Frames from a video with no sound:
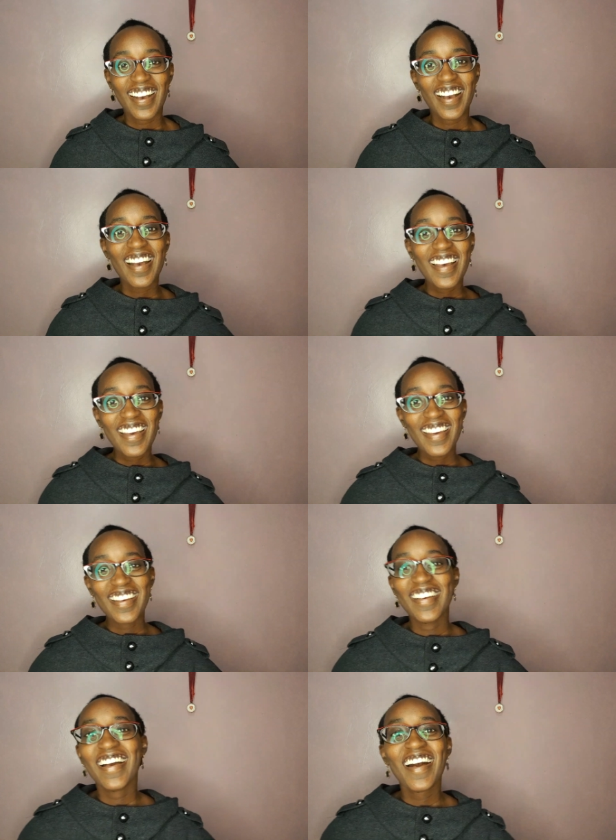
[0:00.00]
Hi,
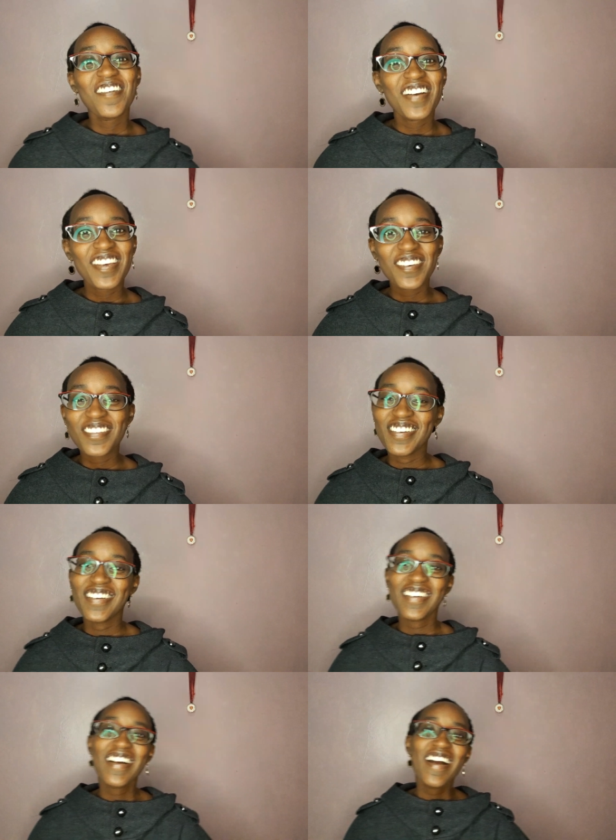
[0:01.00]
how are you?
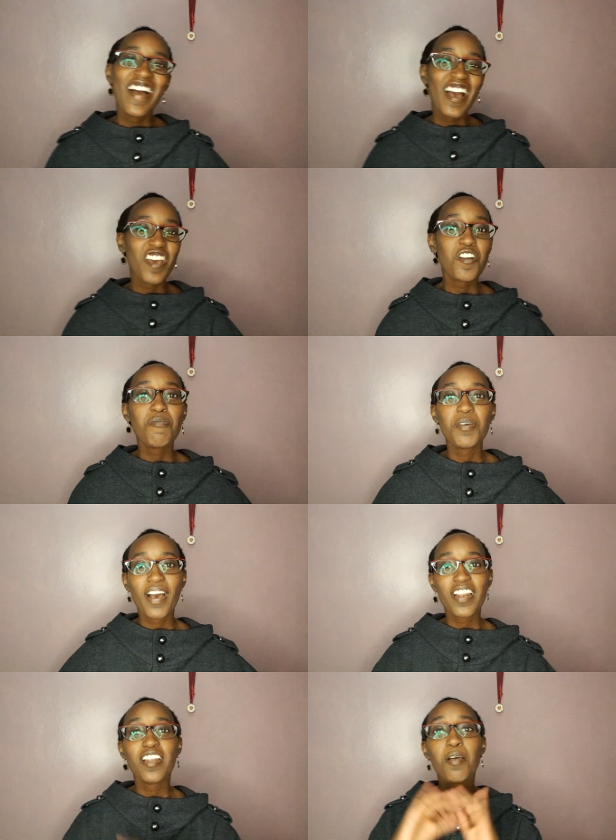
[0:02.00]
I hope you
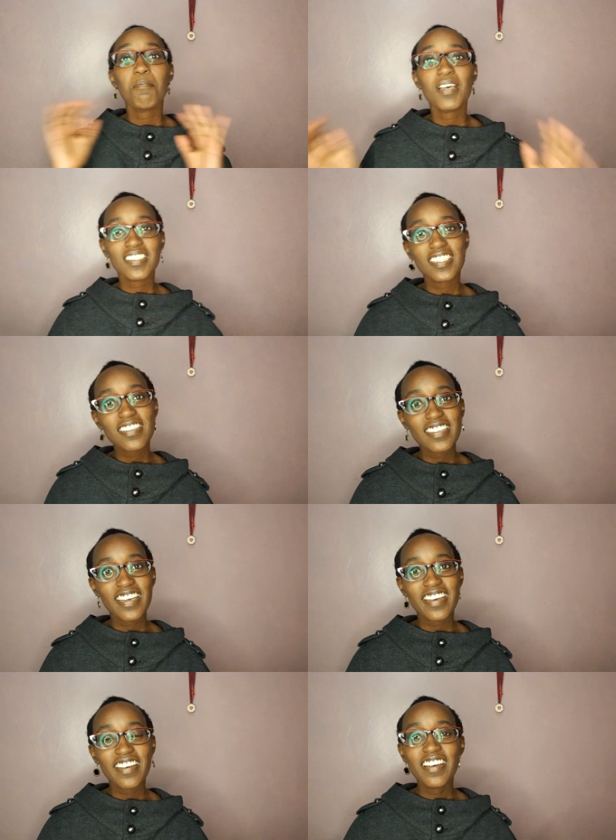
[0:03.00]
had an amazing
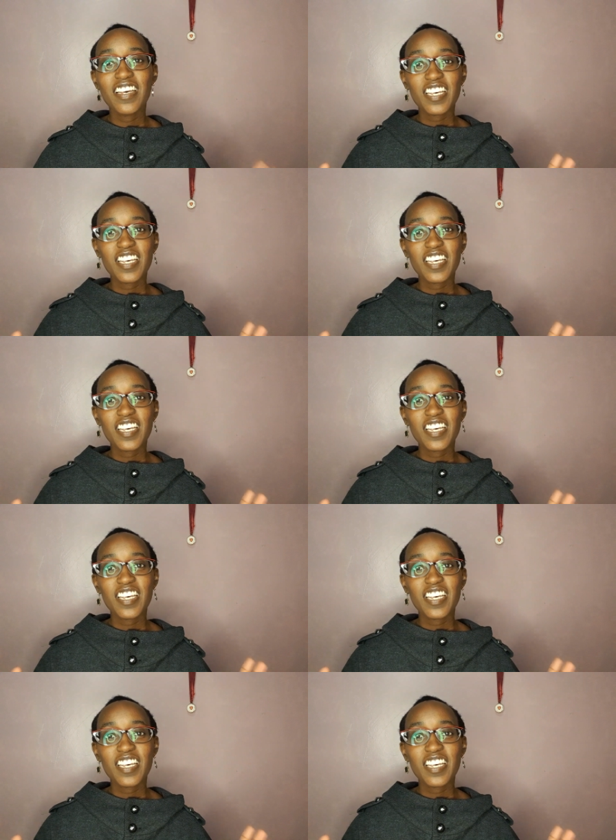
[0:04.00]
day.